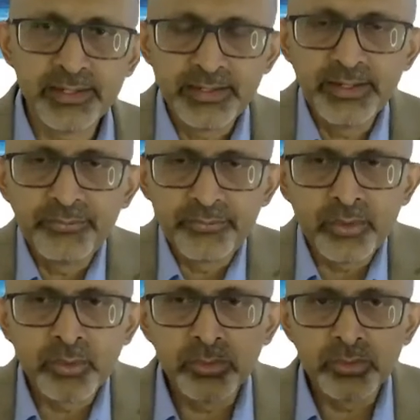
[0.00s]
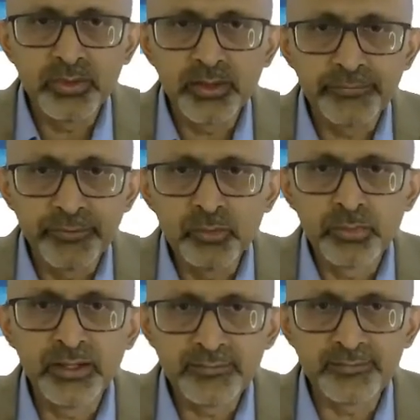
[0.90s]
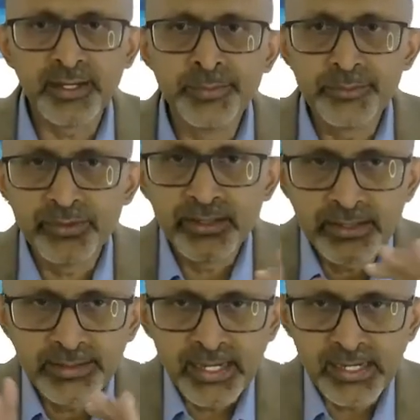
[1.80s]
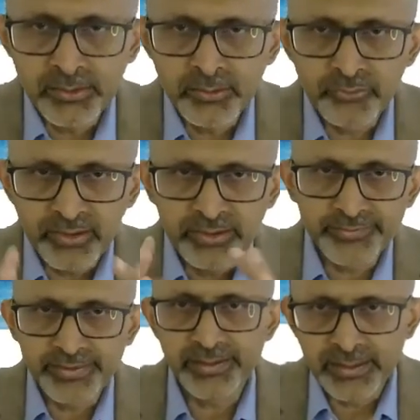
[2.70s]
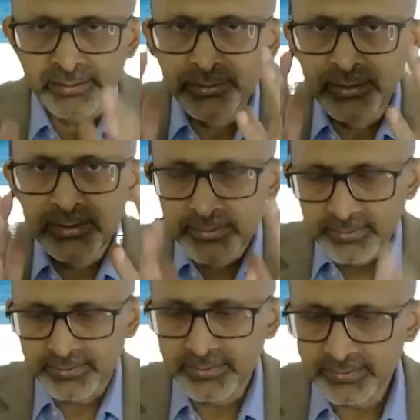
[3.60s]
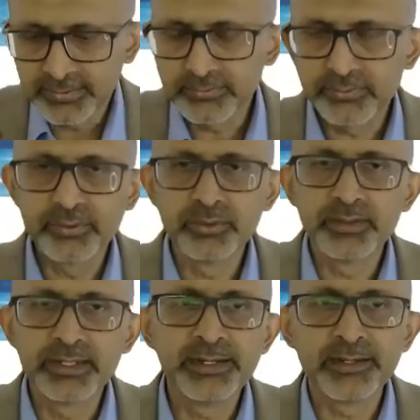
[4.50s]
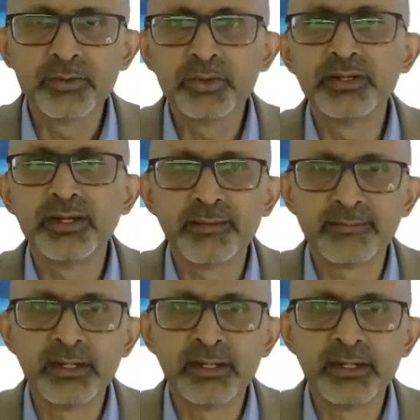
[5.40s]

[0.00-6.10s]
gives you about a few months time to really diagnose and treat and get a good result